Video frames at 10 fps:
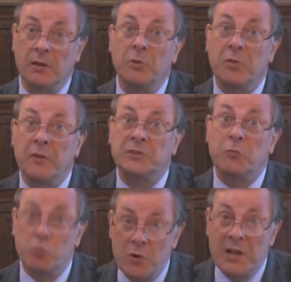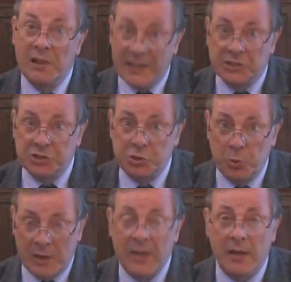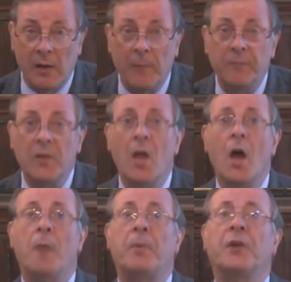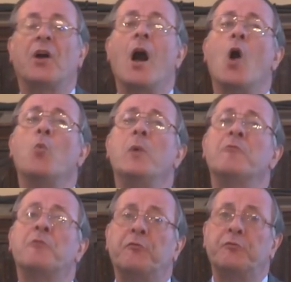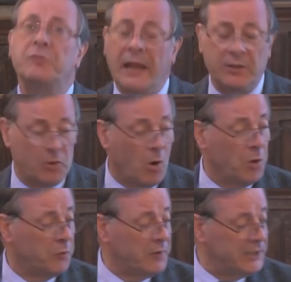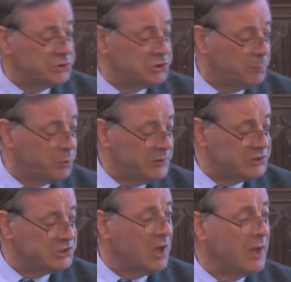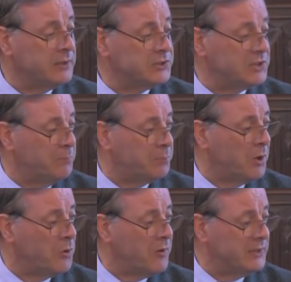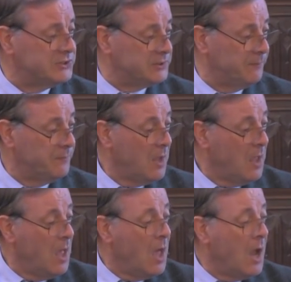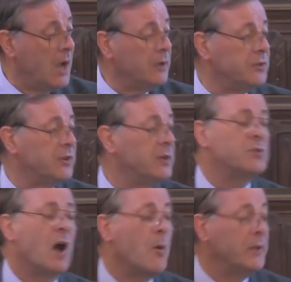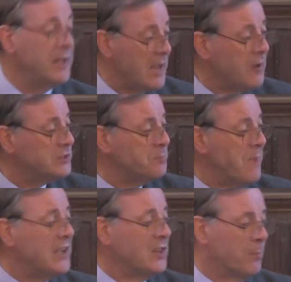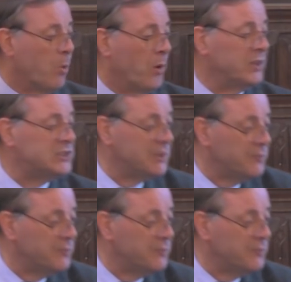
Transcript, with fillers: you know, there's a real issue here about how we reflect on the relationship between science and progress. And uh, Darwin here is making the point that